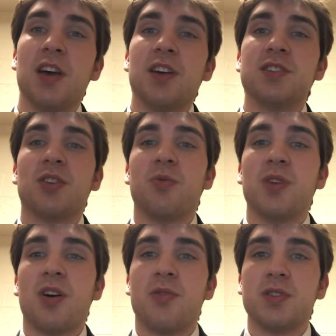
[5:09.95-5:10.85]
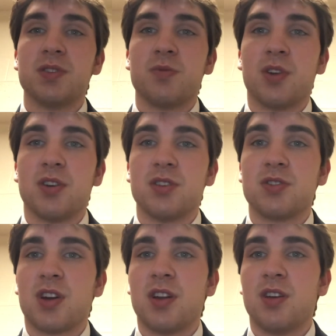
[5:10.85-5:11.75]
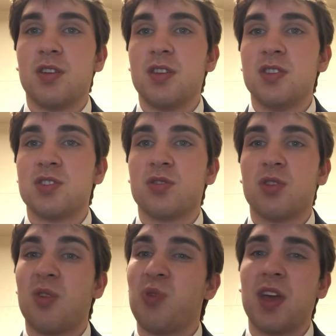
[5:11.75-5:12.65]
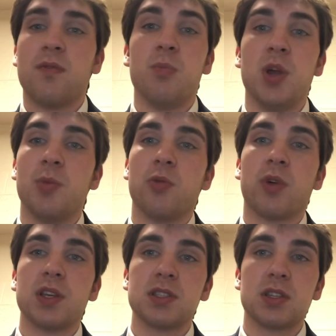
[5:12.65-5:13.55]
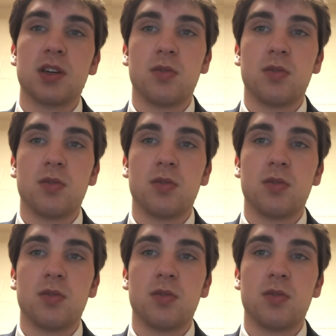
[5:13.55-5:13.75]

So we always want to try to ensure that we have minimal risk